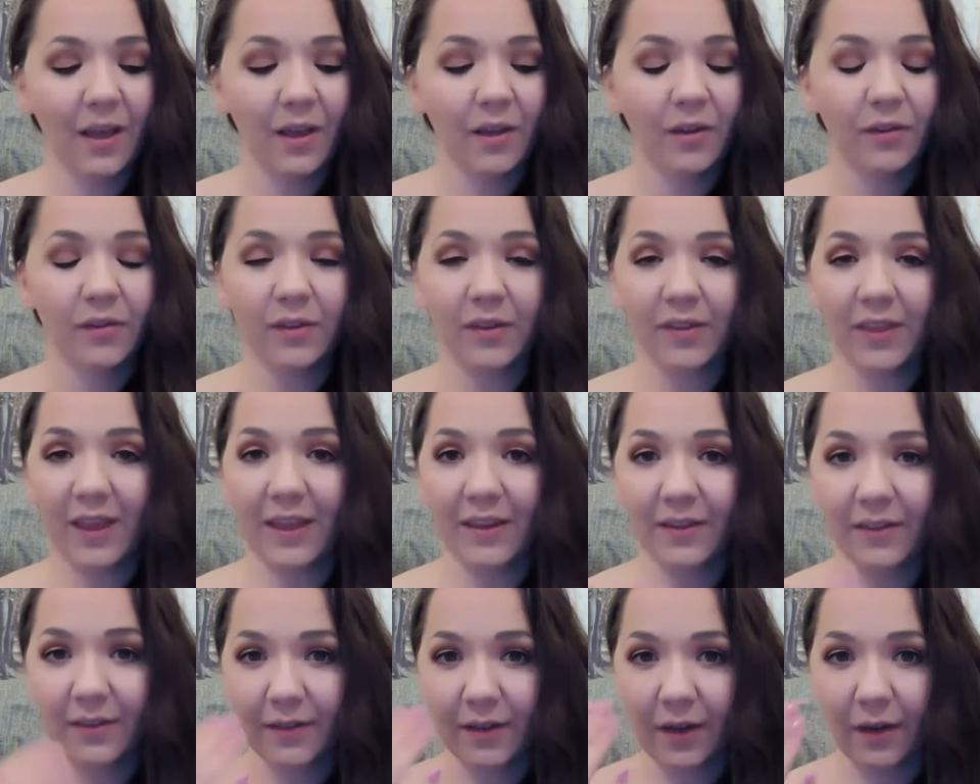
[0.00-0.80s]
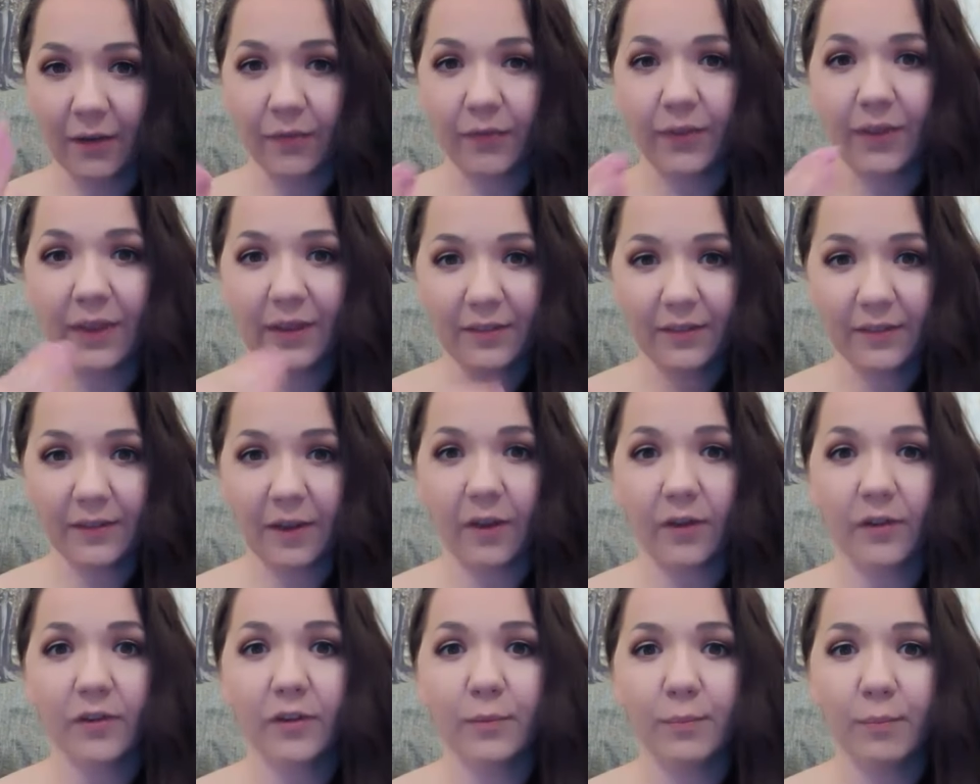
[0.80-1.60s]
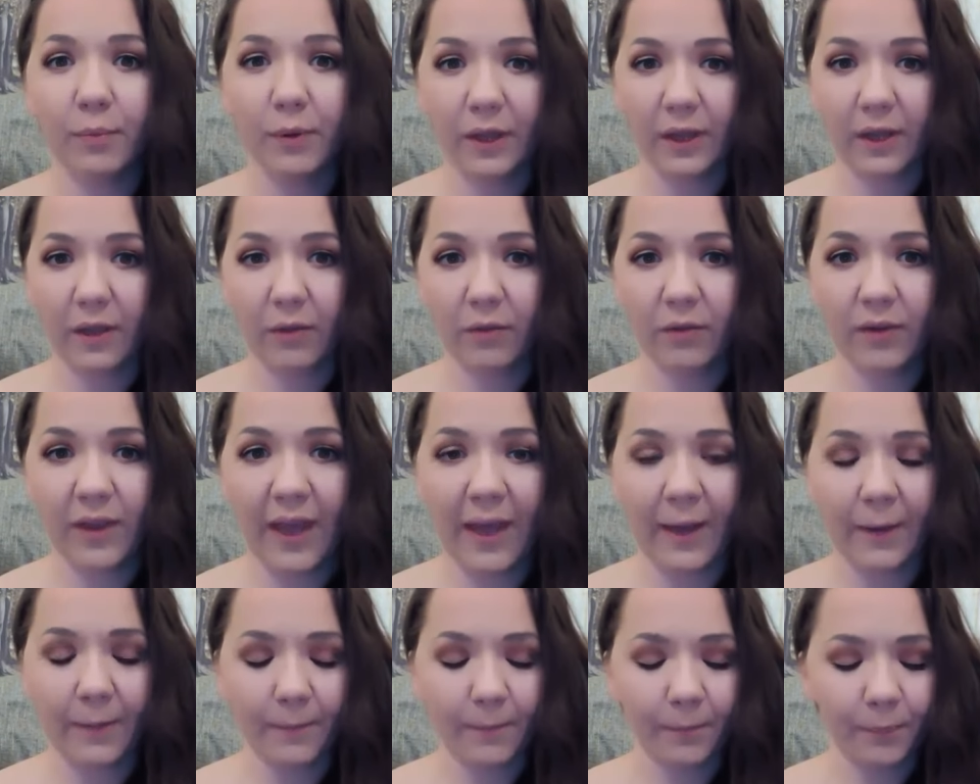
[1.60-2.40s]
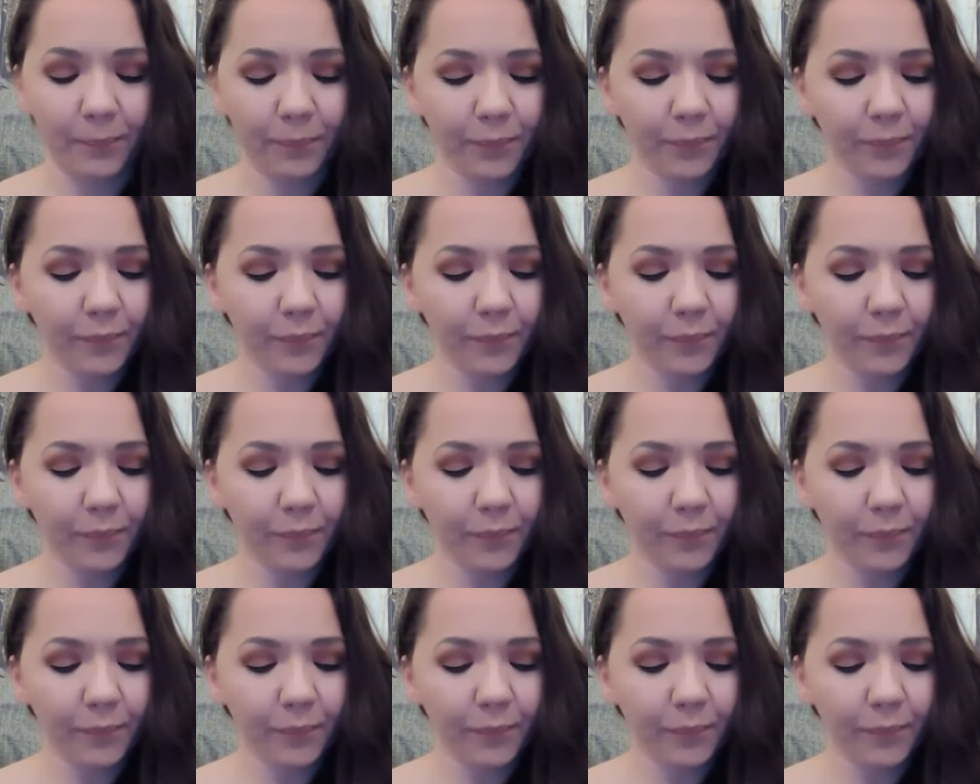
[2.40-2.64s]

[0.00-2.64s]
So that's stuff that starts to bring you down.